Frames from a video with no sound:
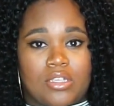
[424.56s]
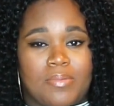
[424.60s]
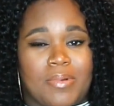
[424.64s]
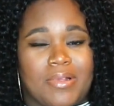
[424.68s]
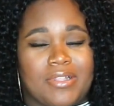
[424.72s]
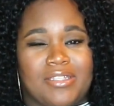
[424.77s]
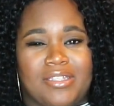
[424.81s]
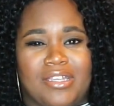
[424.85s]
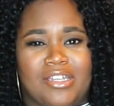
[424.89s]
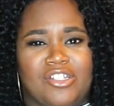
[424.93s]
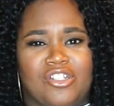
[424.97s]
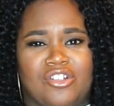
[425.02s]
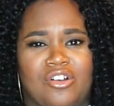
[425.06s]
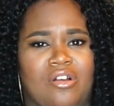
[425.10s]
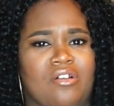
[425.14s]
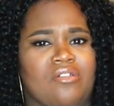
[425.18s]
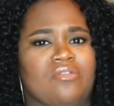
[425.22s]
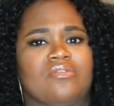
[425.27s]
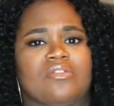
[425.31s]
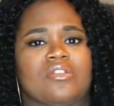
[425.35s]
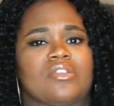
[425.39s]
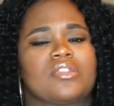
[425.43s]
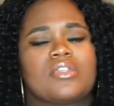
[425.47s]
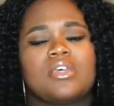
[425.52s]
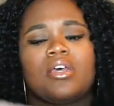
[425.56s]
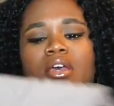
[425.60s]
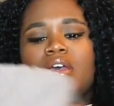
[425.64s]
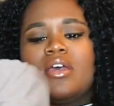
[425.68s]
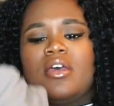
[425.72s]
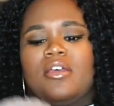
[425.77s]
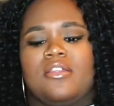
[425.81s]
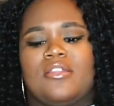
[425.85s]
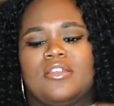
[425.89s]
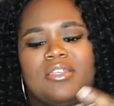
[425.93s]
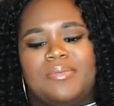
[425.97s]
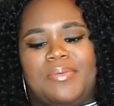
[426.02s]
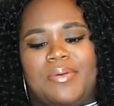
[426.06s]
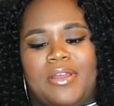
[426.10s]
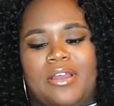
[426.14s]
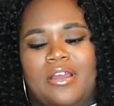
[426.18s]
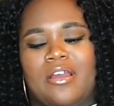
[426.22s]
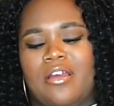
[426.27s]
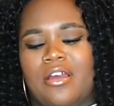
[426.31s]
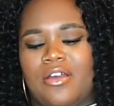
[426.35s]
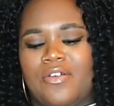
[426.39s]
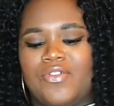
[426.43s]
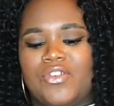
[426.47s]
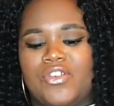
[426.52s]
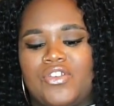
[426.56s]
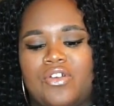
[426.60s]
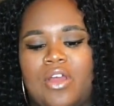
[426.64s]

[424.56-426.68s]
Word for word: I was about to say charcoals. This pair of